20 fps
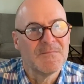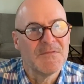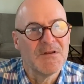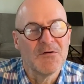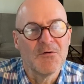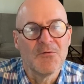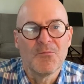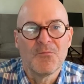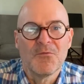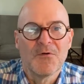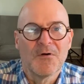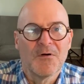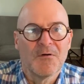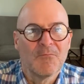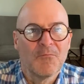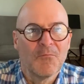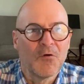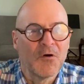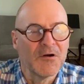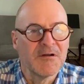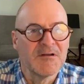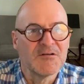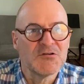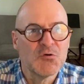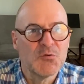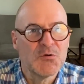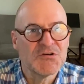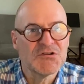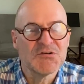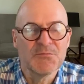You know, our
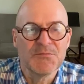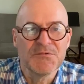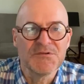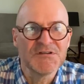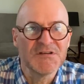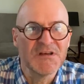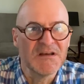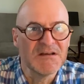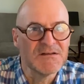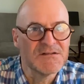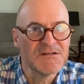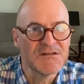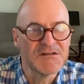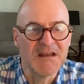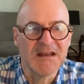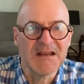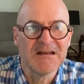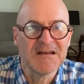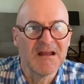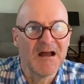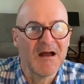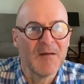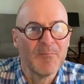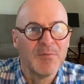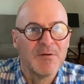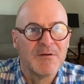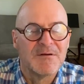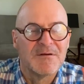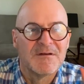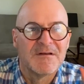intuition would say, stand
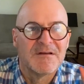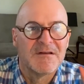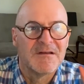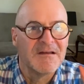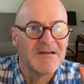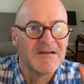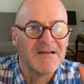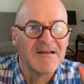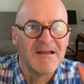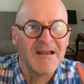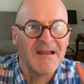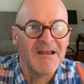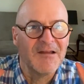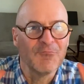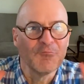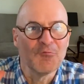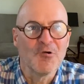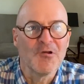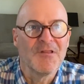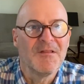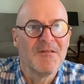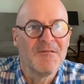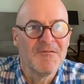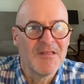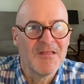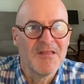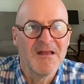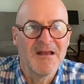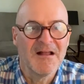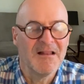up and run
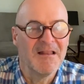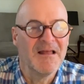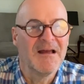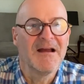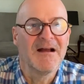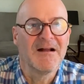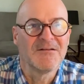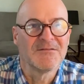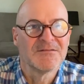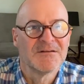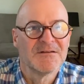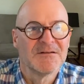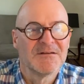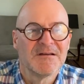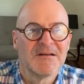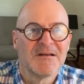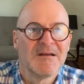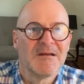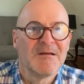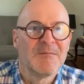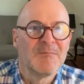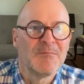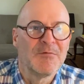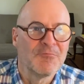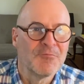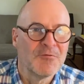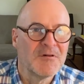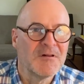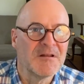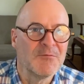the hell out.
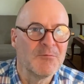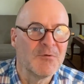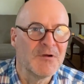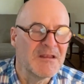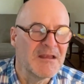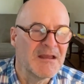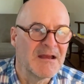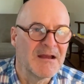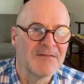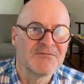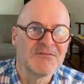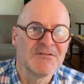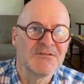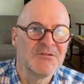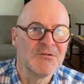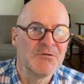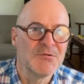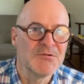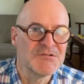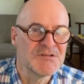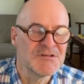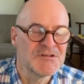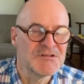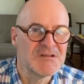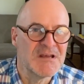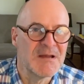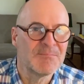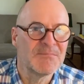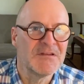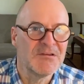But really what you have to do is
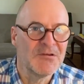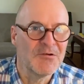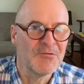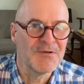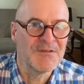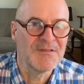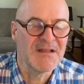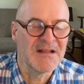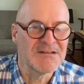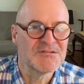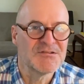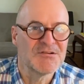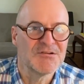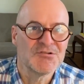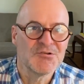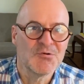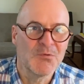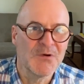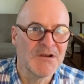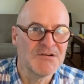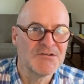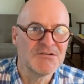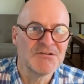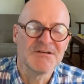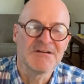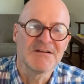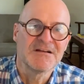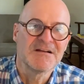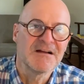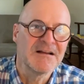accept that you're in that
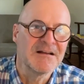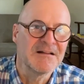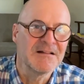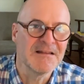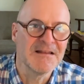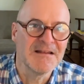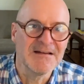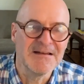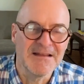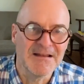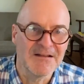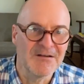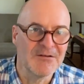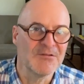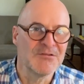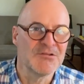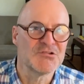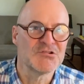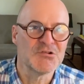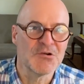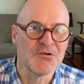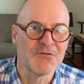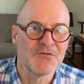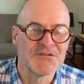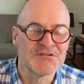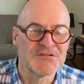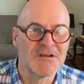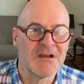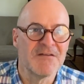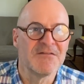situation and kind of lay down on the
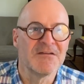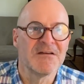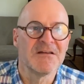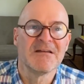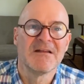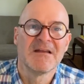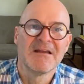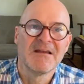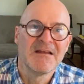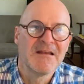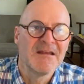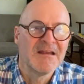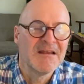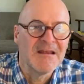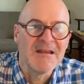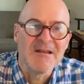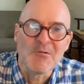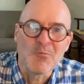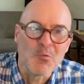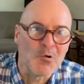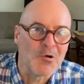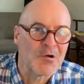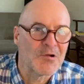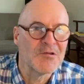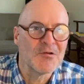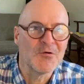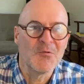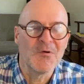surface of it and work your